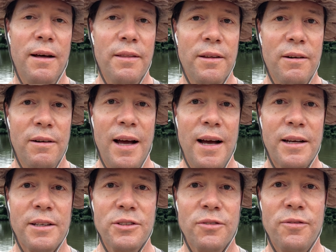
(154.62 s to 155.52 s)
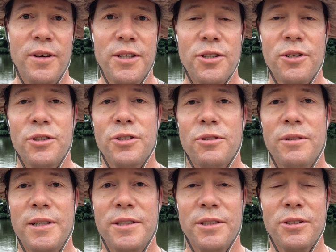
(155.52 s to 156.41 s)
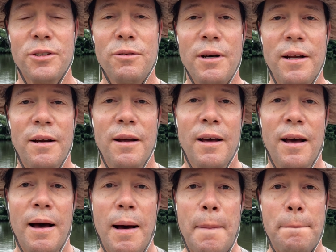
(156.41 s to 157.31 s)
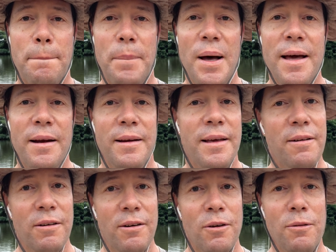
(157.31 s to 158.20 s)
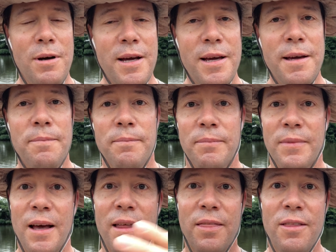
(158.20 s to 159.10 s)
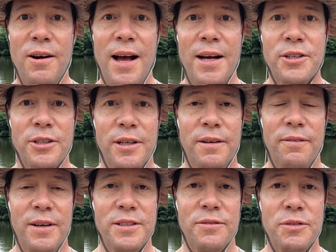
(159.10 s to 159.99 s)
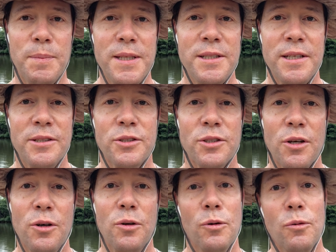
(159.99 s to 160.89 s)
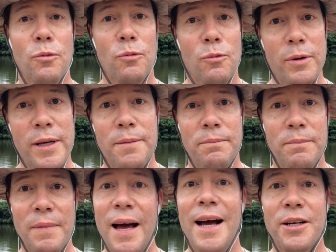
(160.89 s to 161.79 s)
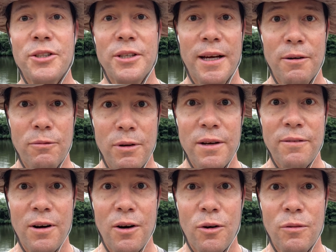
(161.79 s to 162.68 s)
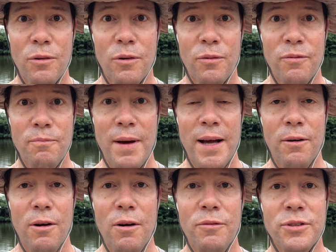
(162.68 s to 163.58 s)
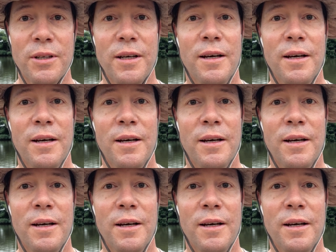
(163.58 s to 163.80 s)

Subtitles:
They act as fish nurseries and so on. But here in Hawaii, they're actually an invasive species, so we actually get rid of our mangroves.